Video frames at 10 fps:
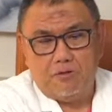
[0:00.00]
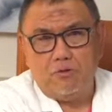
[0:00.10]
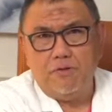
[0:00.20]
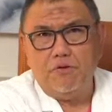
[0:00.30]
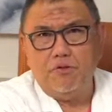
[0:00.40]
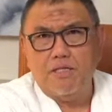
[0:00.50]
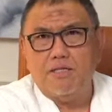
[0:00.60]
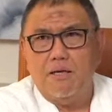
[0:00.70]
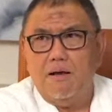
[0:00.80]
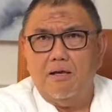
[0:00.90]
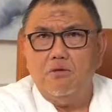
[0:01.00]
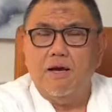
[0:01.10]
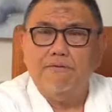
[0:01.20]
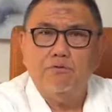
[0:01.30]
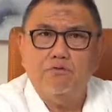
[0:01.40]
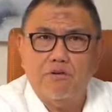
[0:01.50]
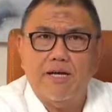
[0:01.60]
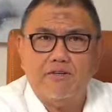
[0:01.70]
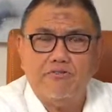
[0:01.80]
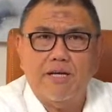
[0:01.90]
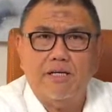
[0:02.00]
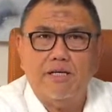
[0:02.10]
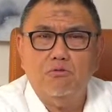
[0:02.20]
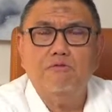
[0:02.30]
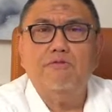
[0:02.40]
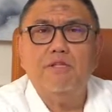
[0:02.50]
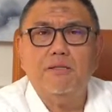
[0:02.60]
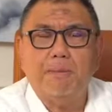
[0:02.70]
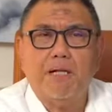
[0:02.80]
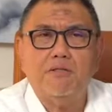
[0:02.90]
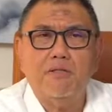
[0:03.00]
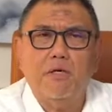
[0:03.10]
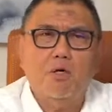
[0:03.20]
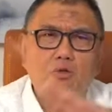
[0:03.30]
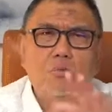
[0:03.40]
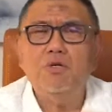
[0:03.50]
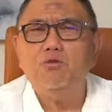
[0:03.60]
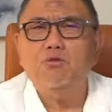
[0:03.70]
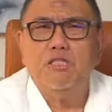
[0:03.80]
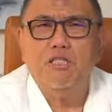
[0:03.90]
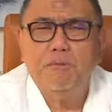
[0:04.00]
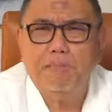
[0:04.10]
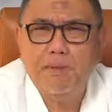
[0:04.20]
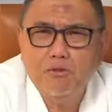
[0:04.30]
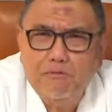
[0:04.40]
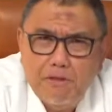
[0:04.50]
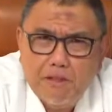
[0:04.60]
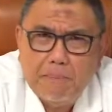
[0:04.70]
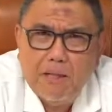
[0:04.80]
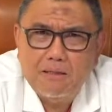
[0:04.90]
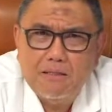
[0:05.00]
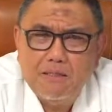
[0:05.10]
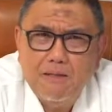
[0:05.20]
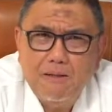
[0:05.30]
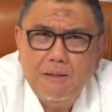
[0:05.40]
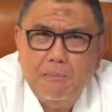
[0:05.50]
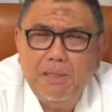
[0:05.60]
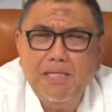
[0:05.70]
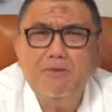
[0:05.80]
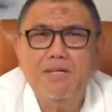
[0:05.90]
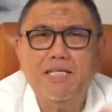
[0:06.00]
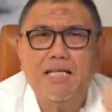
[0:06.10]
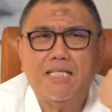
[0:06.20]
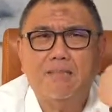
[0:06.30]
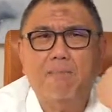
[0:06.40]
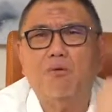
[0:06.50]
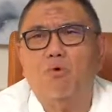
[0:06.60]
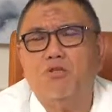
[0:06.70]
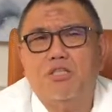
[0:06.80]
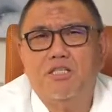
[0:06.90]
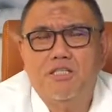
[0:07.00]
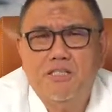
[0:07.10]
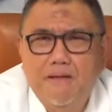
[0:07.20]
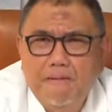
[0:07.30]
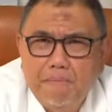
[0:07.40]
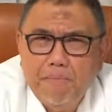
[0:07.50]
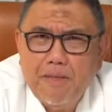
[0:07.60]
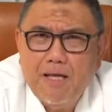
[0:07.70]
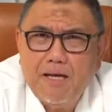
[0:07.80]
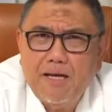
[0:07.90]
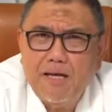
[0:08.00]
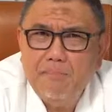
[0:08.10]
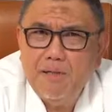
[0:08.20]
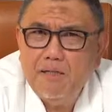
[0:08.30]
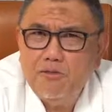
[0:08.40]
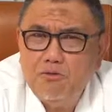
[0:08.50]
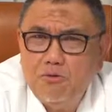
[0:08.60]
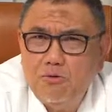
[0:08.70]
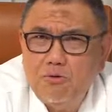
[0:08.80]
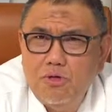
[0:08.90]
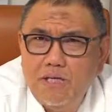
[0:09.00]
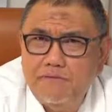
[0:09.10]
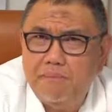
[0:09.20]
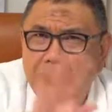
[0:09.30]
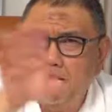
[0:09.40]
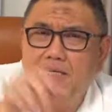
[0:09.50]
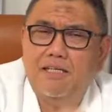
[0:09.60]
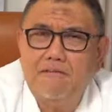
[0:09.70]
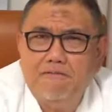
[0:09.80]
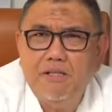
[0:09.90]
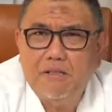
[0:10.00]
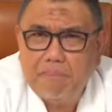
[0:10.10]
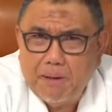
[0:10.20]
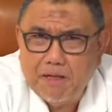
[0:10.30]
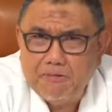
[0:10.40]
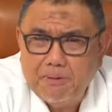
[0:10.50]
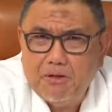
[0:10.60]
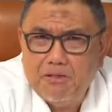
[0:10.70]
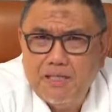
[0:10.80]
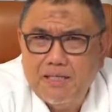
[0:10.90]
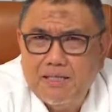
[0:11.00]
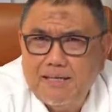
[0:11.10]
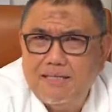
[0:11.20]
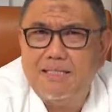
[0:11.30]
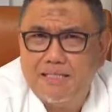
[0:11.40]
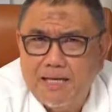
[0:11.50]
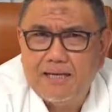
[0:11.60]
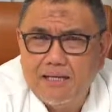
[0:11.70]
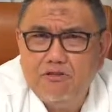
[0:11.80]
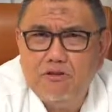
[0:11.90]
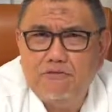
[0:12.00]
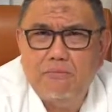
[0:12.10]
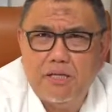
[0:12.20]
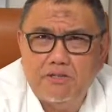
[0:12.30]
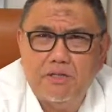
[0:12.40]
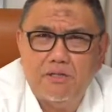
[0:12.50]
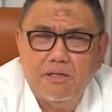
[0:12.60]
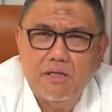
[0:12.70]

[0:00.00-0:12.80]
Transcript: So if you have to try and train to feel the pulse. So we used to teach people to feel the pulse. But nowadays there are smart watches that are able to even better than feel the pulse because it can detect atrial fibrillation.